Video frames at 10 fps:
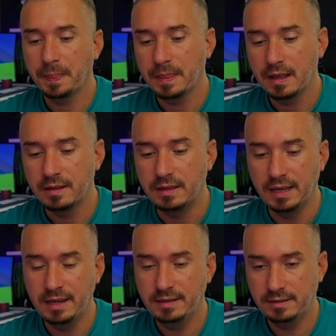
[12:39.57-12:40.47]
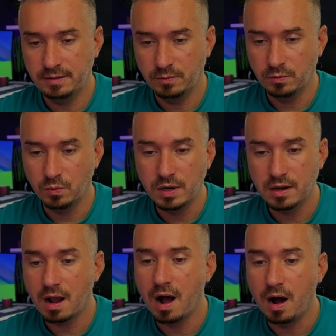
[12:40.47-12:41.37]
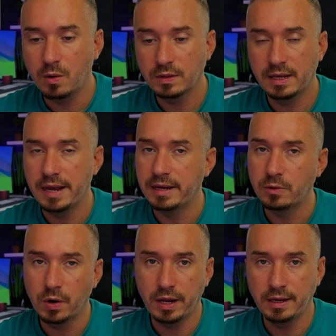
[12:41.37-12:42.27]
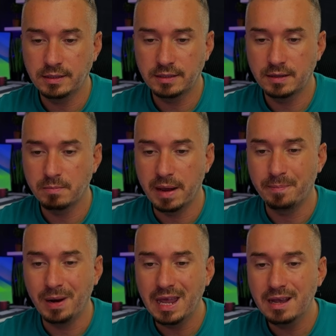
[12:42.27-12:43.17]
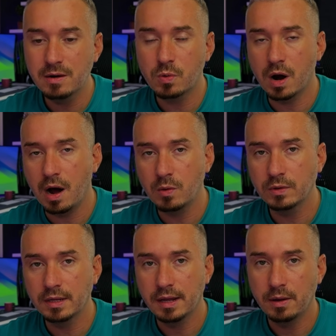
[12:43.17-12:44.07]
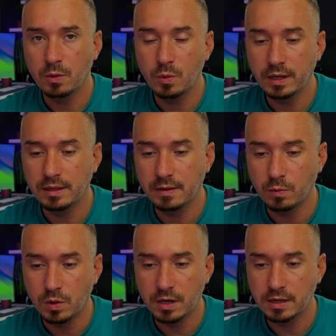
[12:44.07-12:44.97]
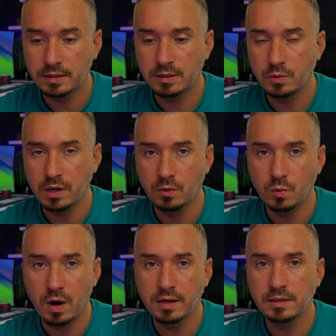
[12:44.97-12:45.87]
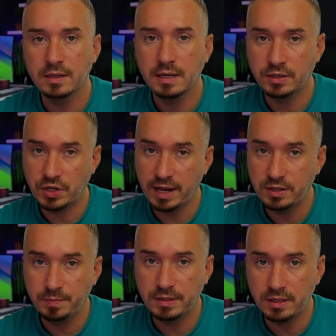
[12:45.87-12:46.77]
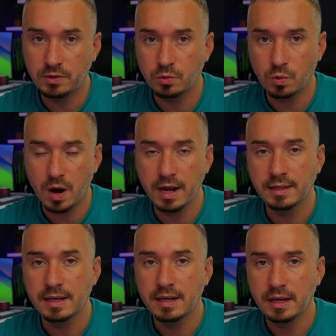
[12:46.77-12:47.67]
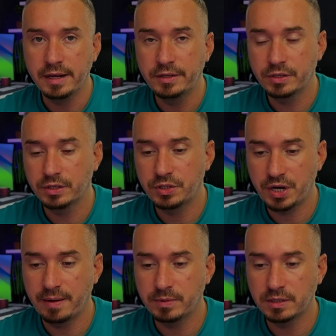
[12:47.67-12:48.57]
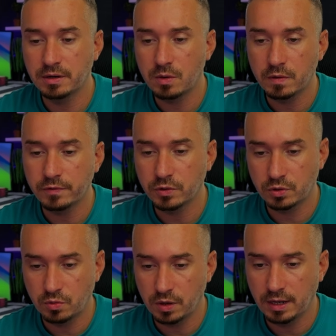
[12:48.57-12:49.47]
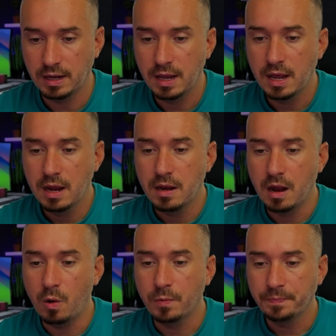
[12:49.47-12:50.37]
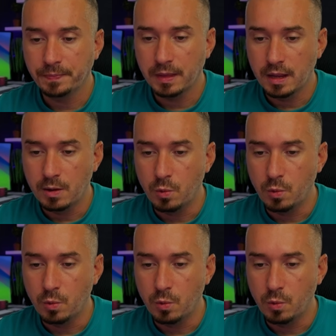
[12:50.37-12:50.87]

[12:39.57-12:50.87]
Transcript: this word count can increase by playing around with the words when you want ChatGPT to write each chapter of your story. Now, we